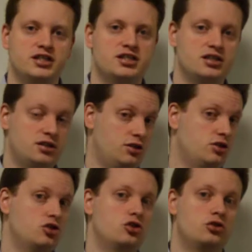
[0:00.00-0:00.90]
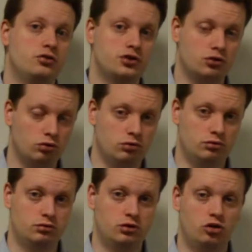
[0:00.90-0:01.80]
distance to school.
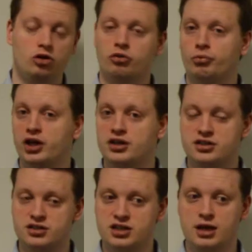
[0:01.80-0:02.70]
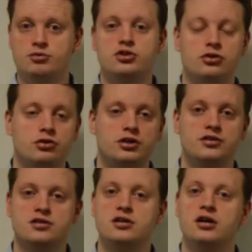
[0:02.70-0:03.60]
We ask the same
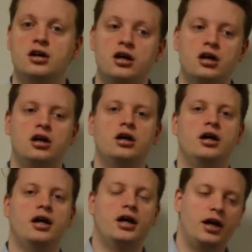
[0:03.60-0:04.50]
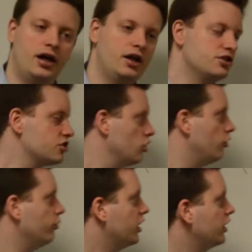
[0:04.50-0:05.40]
students, and so
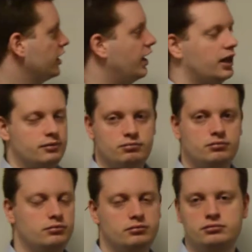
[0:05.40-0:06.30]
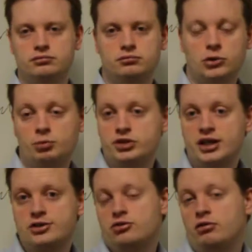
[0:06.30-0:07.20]
we can get a
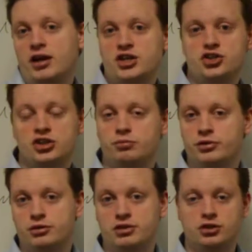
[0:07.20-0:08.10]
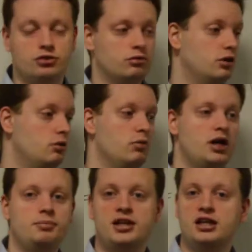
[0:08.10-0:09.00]
potential relationship between the two. It
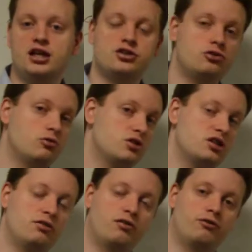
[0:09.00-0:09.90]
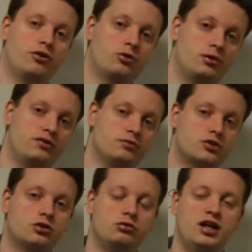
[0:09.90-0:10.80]
might be that students living further away from
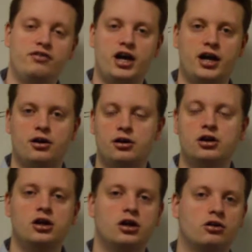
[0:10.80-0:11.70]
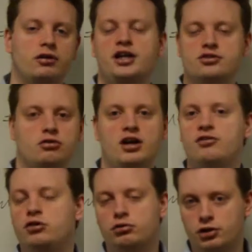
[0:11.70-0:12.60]
school have higher grades or have
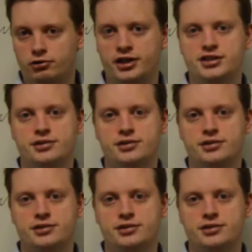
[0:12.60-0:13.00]
lower grades.